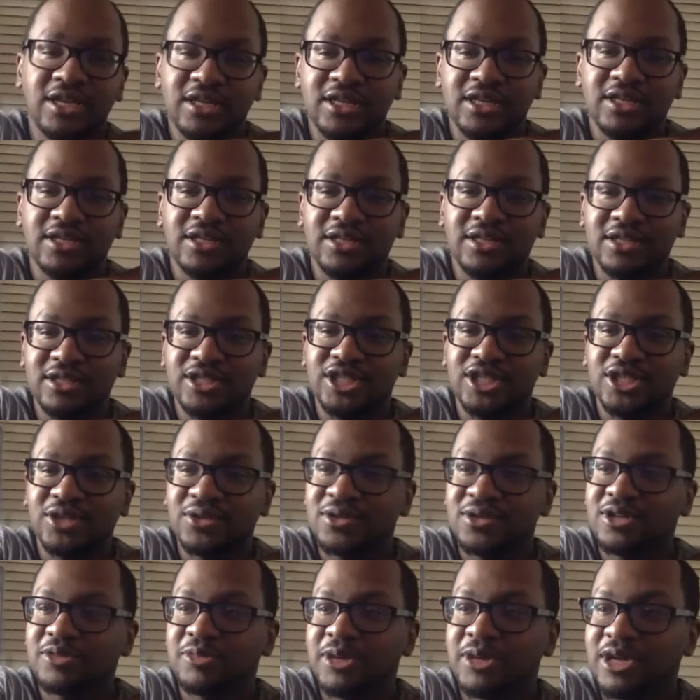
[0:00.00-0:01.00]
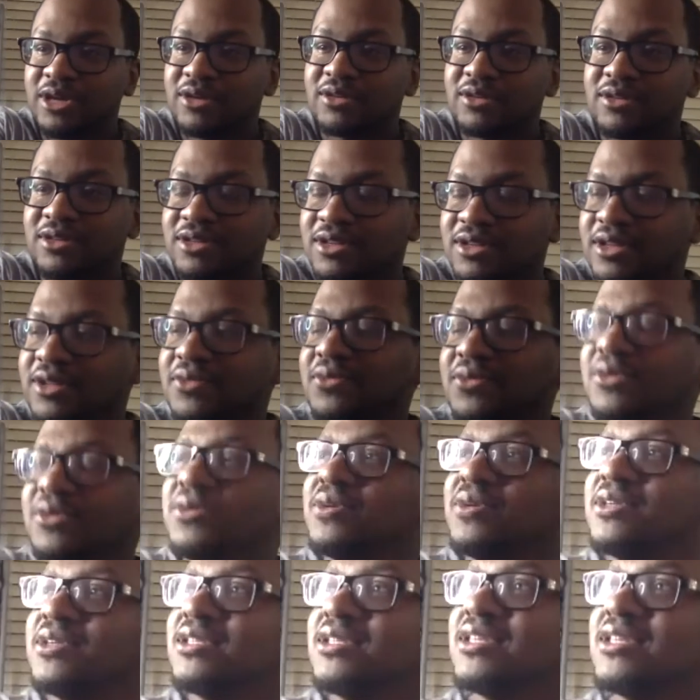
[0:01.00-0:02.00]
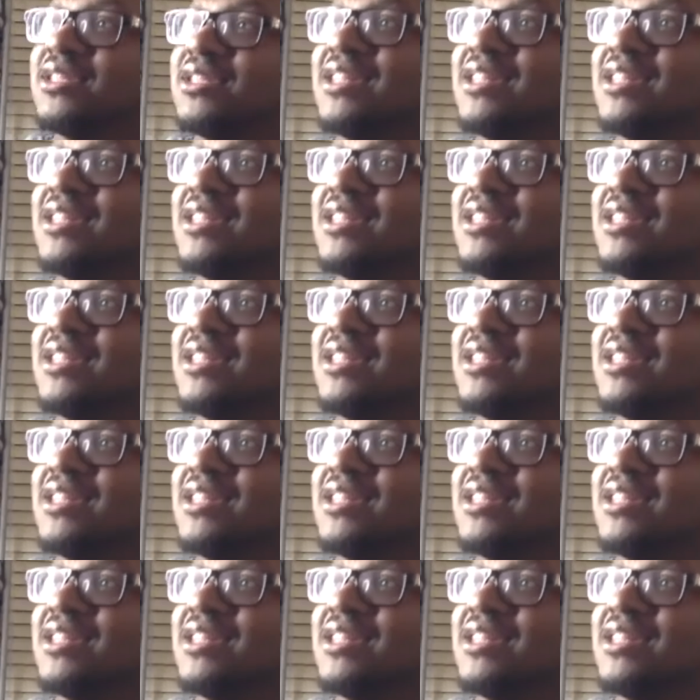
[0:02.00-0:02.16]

the joke about what was it?